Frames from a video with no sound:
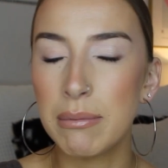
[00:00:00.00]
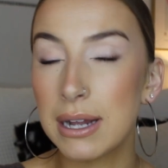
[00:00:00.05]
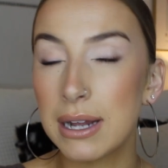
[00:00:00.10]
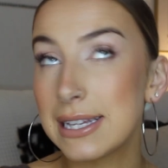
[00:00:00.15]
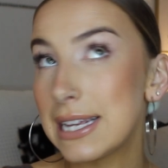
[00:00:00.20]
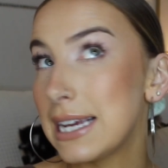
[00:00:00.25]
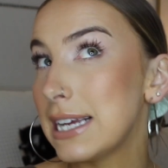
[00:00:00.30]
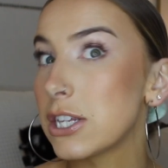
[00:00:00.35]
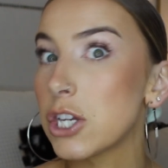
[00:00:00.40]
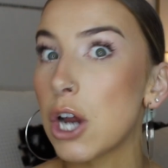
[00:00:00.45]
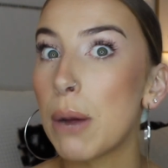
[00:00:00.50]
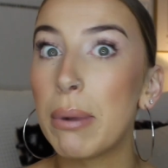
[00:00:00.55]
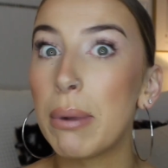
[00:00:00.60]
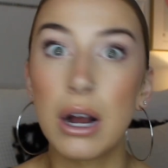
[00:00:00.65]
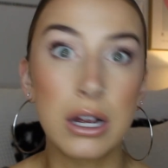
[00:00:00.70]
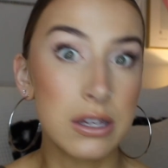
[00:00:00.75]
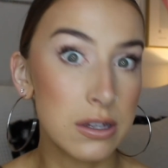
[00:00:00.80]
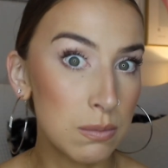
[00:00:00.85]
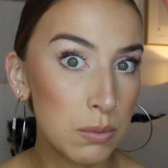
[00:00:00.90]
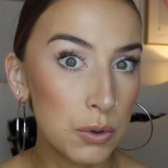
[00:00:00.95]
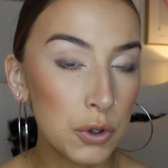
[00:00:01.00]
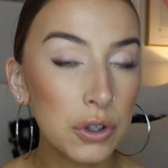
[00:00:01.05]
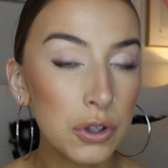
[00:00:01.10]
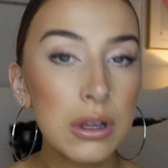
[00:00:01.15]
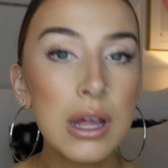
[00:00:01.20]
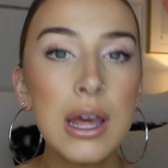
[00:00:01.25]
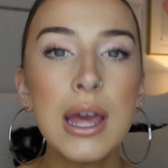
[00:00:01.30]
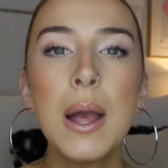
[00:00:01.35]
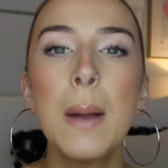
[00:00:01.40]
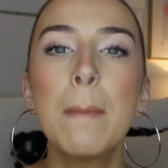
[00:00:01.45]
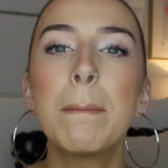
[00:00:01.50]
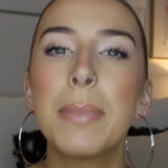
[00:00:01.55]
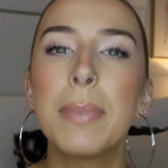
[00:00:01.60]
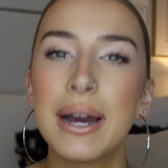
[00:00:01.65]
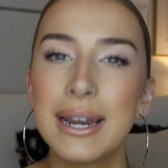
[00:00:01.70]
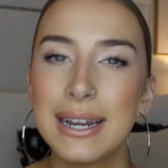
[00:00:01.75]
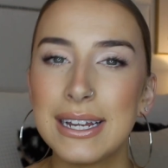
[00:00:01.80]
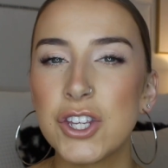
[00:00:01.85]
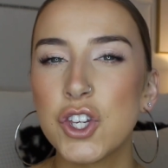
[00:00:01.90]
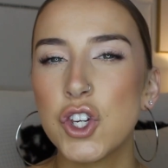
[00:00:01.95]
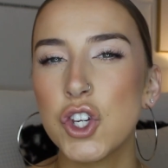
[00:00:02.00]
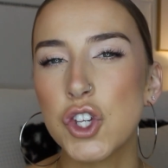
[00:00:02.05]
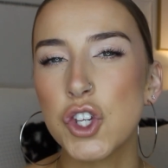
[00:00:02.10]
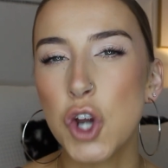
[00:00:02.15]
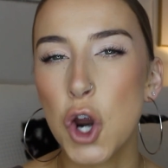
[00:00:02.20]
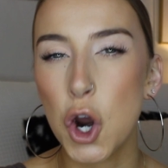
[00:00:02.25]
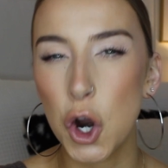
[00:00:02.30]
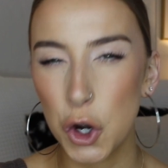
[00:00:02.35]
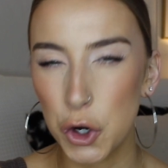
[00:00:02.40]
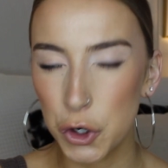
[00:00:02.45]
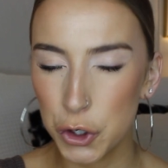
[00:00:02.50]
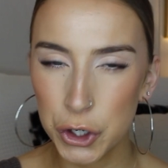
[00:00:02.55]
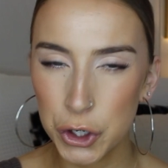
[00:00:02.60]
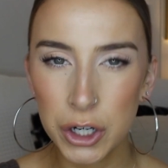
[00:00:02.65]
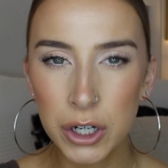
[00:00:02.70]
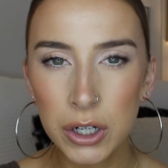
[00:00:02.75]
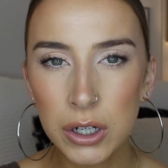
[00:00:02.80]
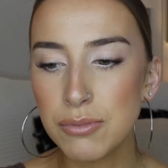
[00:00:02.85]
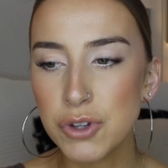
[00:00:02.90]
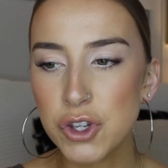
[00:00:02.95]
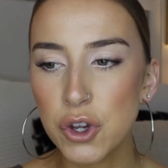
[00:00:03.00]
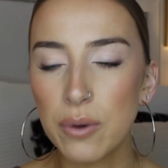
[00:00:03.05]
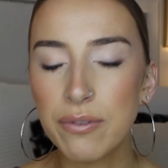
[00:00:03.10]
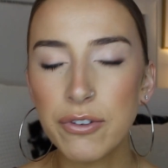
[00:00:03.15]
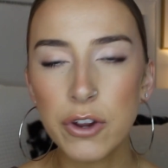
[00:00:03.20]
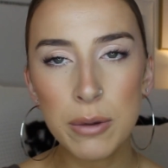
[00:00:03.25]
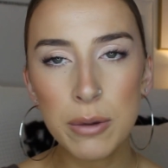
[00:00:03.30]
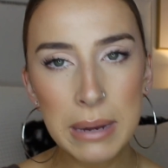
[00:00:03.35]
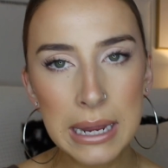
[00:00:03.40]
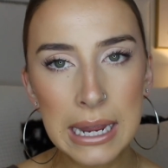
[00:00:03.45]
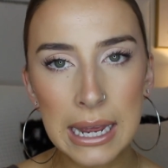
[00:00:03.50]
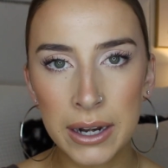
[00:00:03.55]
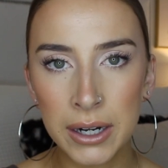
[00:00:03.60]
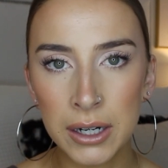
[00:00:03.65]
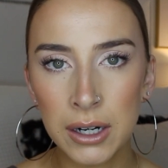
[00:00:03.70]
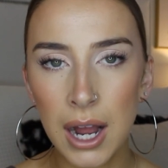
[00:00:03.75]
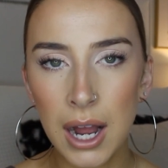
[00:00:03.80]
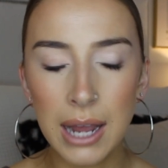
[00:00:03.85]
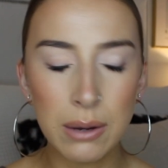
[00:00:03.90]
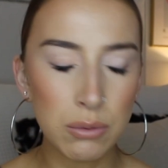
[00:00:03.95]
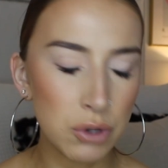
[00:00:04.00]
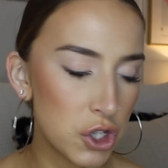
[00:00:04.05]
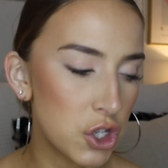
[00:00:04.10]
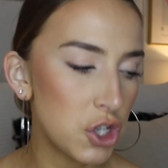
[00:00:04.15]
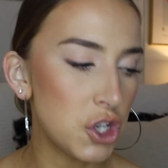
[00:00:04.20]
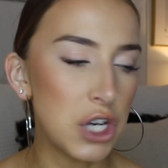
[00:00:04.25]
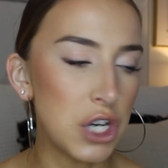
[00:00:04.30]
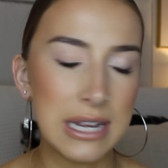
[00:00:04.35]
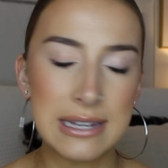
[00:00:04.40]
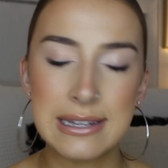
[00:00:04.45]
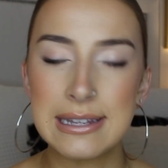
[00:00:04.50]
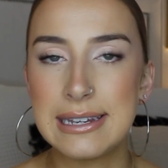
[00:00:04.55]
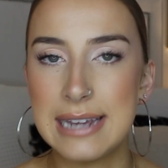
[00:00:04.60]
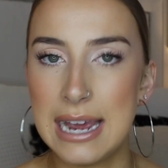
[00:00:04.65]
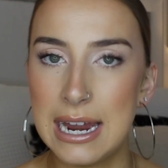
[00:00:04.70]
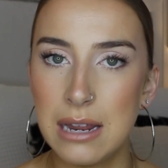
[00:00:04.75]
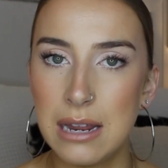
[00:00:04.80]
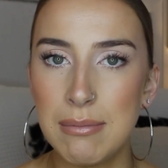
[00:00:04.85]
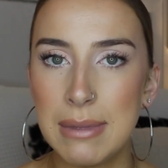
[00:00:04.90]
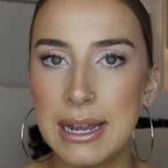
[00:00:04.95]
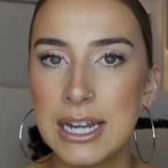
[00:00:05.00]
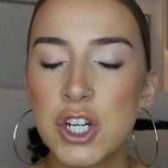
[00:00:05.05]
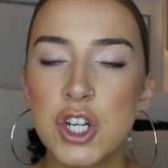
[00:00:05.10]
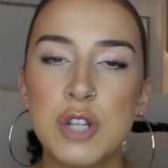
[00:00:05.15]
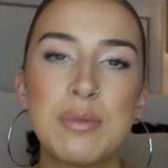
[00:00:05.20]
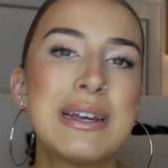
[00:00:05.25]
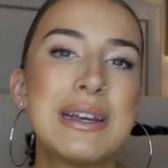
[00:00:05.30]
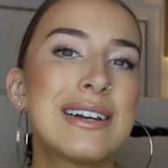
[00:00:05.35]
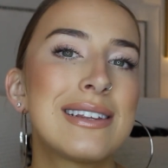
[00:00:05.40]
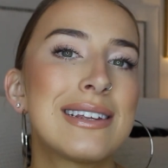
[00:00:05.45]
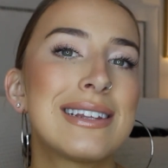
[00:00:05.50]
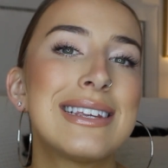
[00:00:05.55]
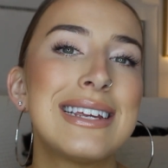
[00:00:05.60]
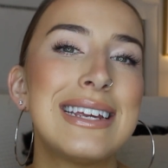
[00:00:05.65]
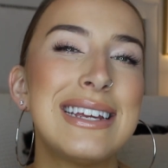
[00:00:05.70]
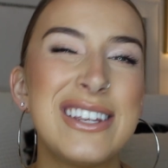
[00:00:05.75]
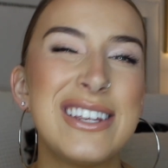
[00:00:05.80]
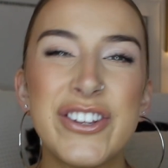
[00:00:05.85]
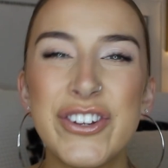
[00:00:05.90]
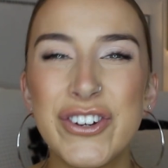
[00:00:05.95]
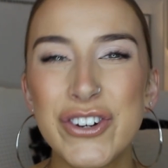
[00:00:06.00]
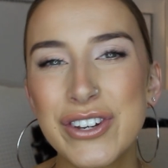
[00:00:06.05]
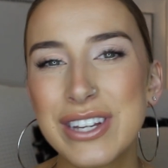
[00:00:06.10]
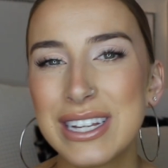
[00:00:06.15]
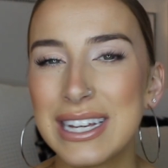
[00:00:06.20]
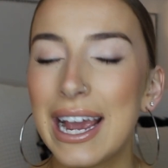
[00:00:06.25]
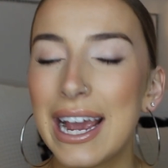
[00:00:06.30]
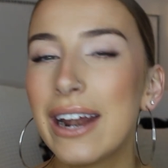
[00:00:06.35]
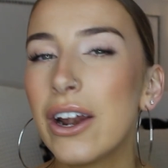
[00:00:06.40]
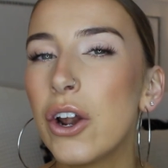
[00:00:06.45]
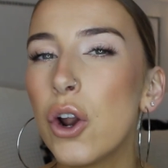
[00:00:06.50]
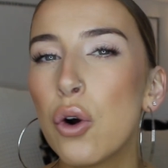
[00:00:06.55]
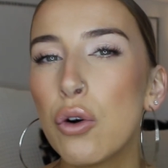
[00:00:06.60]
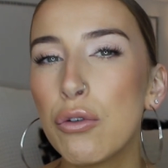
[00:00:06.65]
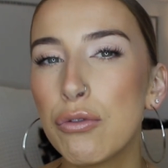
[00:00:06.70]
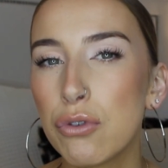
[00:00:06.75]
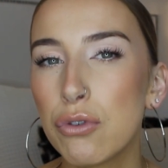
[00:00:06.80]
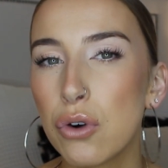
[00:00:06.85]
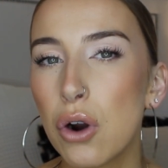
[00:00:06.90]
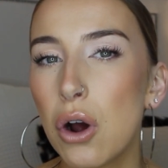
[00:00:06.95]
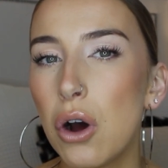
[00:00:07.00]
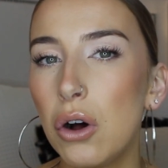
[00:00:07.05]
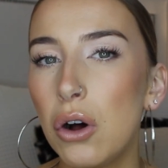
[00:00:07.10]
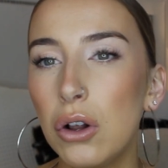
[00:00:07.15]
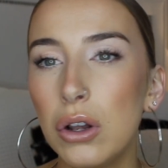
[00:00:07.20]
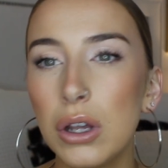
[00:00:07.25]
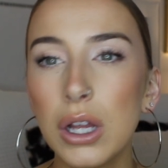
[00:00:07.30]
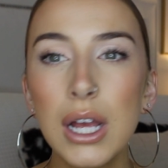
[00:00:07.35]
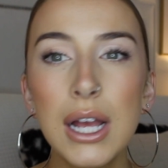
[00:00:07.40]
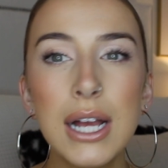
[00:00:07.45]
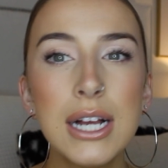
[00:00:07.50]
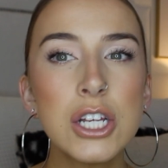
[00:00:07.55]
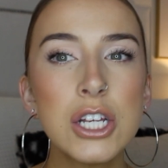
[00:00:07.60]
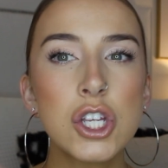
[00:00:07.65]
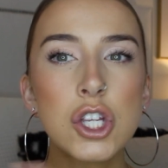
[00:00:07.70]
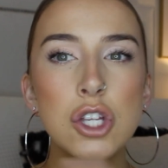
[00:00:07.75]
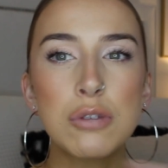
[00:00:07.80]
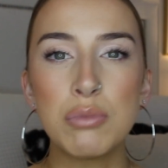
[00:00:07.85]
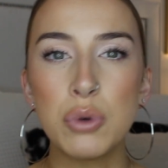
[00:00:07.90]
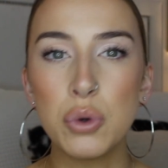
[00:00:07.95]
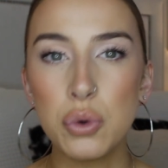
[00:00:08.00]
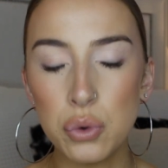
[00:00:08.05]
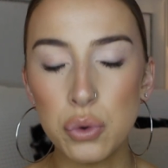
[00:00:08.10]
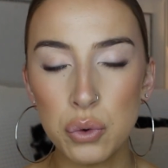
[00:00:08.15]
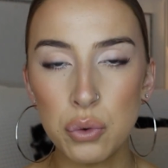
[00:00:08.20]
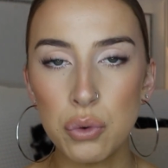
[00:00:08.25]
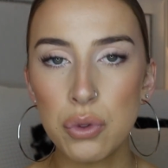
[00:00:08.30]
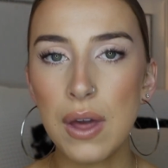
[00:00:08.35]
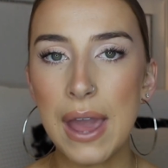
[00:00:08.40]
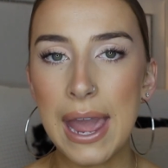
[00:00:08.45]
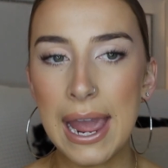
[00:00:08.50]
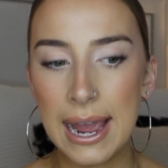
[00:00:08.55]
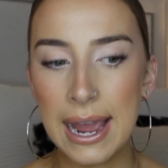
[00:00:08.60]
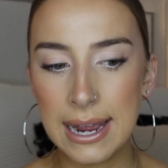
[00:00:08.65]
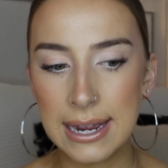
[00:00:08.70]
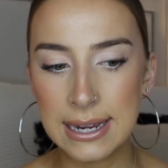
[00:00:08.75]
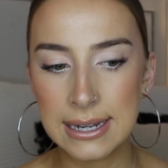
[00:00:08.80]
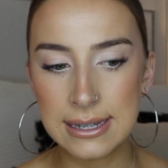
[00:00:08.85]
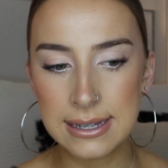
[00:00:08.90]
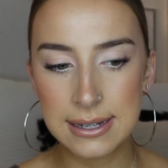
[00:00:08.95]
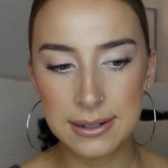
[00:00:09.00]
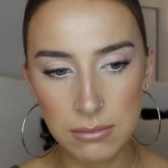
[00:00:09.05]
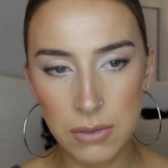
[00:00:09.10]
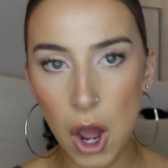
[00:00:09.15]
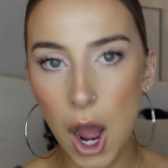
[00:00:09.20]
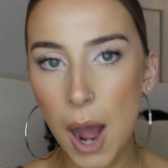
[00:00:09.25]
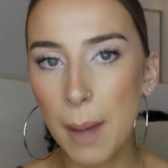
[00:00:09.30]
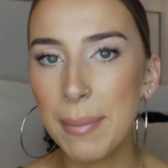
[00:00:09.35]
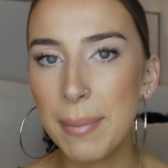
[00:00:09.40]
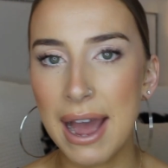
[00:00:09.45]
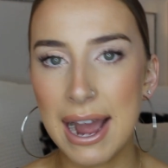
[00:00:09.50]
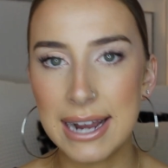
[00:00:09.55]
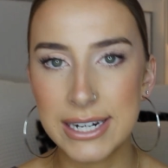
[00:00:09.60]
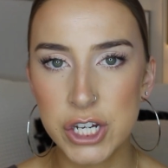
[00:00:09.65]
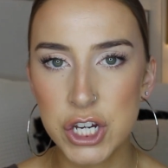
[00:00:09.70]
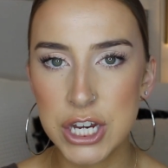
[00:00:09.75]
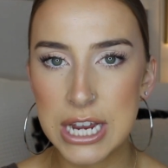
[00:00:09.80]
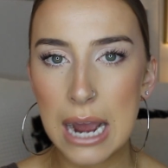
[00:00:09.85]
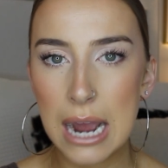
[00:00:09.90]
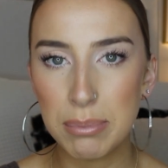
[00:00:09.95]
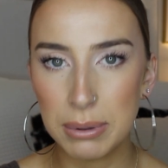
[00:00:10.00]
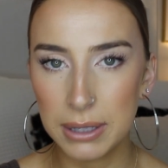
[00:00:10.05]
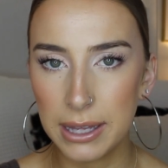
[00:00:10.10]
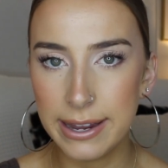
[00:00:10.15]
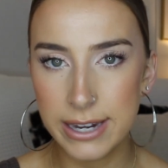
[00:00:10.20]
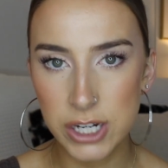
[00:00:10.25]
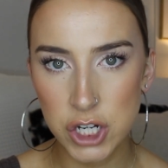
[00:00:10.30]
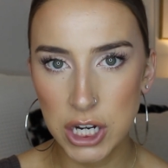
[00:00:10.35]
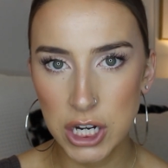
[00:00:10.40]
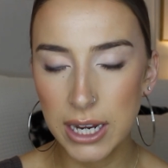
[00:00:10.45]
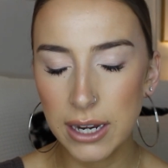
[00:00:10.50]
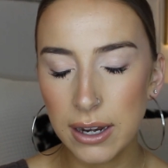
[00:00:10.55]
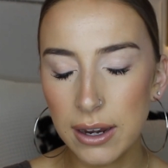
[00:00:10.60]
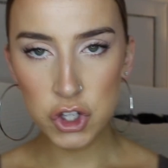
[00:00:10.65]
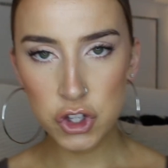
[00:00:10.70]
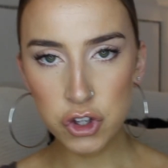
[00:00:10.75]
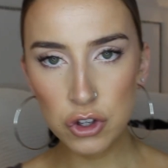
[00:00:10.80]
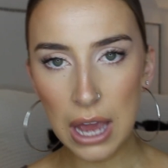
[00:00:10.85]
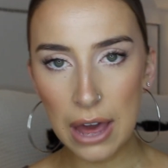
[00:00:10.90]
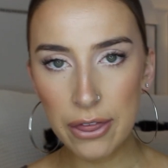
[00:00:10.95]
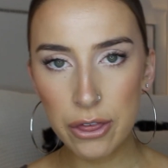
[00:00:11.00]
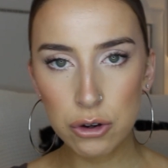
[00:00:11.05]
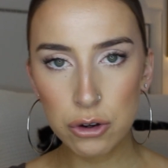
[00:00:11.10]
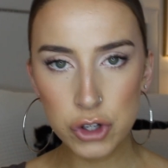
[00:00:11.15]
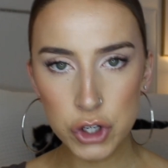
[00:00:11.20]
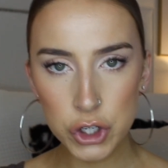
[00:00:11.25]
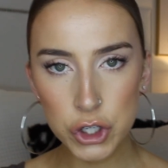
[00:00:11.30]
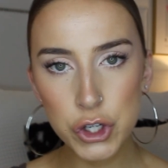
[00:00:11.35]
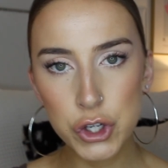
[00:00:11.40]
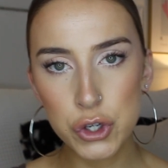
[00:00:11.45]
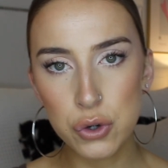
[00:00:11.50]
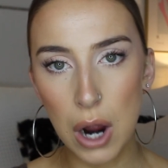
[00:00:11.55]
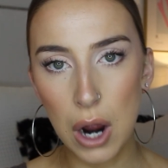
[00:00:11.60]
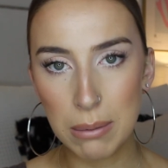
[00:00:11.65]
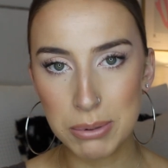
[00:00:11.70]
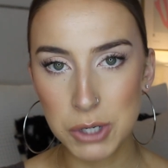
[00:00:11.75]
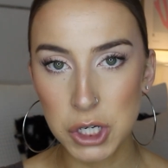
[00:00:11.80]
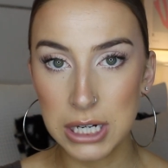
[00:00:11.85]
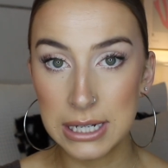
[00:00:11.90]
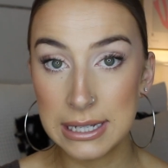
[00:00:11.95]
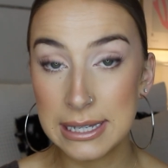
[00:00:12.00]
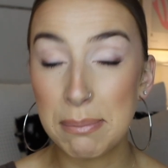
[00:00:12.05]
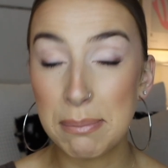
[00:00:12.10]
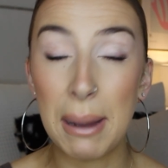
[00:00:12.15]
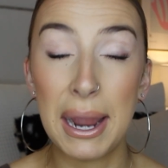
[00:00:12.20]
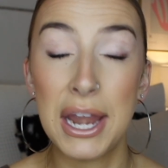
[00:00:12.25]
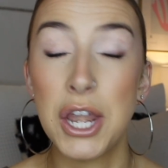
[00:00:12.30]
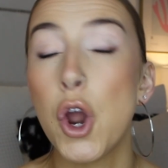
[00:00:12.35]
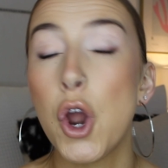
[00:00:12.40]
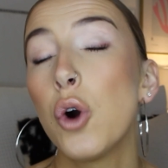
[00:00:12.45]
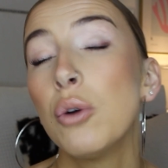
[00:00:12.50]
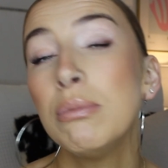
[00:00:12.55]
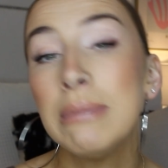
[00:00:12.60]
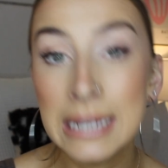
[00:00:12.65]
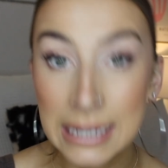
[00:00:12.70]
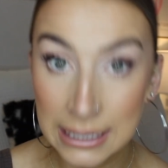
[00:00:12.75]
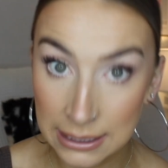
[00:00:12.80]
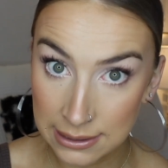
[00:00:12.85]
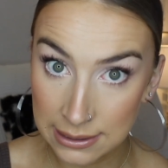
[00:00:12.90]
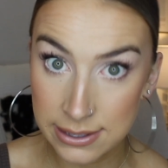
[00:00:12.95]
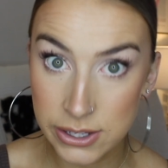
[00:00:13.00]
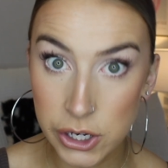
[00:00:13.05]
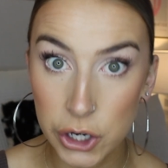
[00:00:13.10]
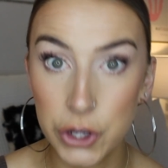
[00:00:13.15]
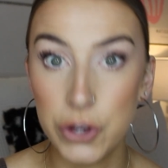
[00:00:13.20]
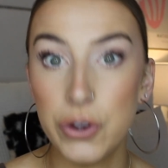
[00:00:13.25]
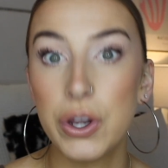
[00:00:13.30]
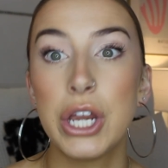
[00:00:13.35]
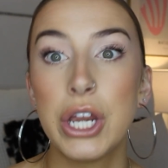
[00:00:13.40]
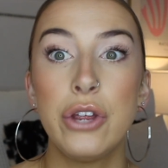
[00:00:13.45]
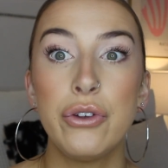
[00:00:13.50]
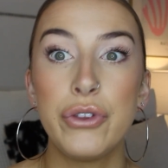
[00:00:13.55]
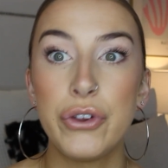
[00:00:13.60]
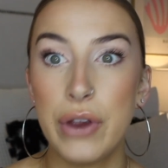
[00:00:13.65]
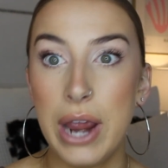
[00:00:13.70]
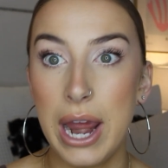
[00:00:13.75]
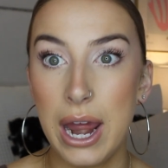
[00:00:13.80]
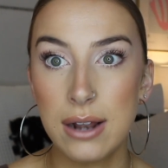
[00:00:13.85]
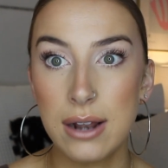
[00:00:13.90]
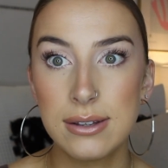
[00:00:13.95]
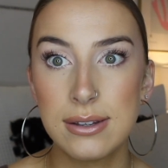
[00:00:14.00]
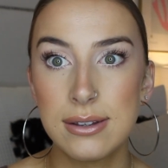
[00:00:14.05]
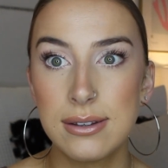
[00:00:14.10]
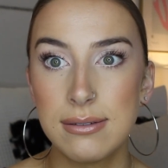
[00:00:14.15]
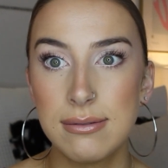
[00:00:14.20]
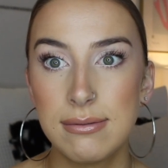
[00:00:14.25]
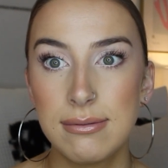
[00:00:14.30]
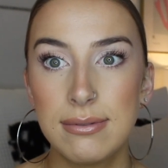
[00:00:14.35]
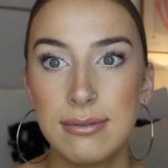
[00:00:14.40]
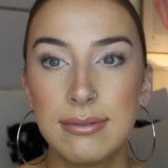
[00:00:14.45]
I'm not saying it's not possible, but it's just harder. So if you're a beginner, I would suggest the tanning mitt just because it's easier to get an overall smooth and not patchy application. So yeah, those are your two options. By no means are you gonna use your hands.